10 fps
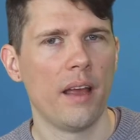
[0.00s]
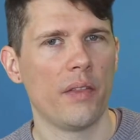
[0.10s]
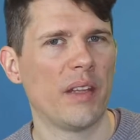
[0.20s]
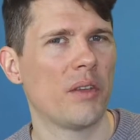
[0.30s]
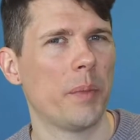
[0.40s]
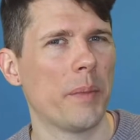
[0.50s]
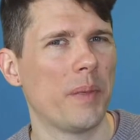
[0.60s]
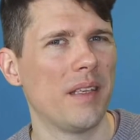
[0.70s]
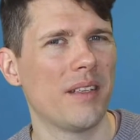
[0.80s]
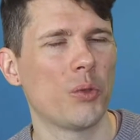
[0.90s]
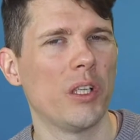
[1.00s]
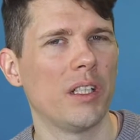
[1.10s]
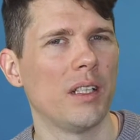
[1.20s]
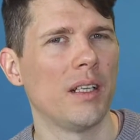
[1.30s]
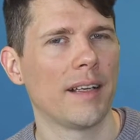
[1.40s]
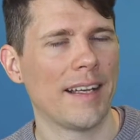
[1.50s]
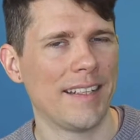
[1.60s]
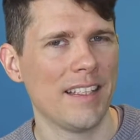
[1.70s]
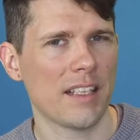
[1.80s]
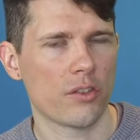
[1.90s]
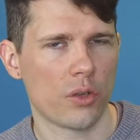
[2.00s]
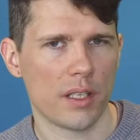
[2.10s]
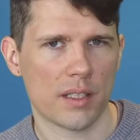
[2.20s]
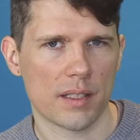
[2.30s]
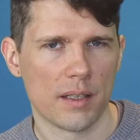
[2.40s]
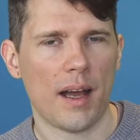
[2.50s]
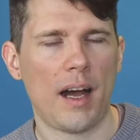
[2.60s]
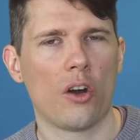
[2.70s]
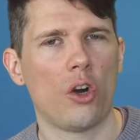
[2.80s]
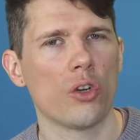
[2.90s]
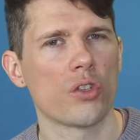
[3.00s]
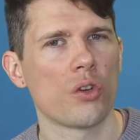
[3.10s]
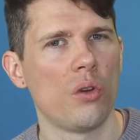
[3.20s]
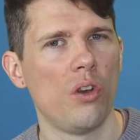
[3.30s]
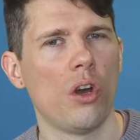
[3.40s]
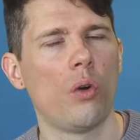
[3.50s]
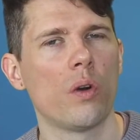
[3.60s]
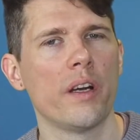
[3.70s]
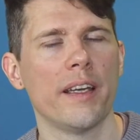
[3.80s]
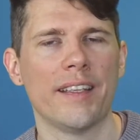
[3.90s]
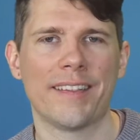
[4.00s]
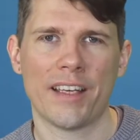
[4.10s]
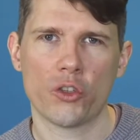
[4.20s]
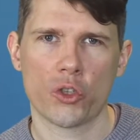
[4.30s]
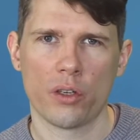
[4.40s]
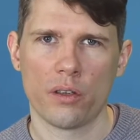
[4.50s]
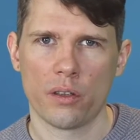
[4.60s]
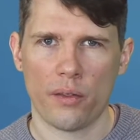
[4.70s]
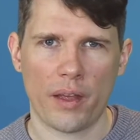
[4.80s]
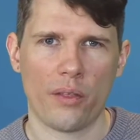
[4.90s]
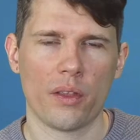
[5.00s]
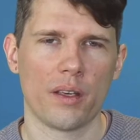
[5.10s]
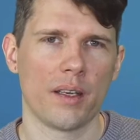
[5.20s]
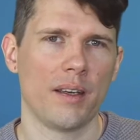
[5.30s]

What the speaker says: that the Perpetual Cadenza strings are also lower in tension than the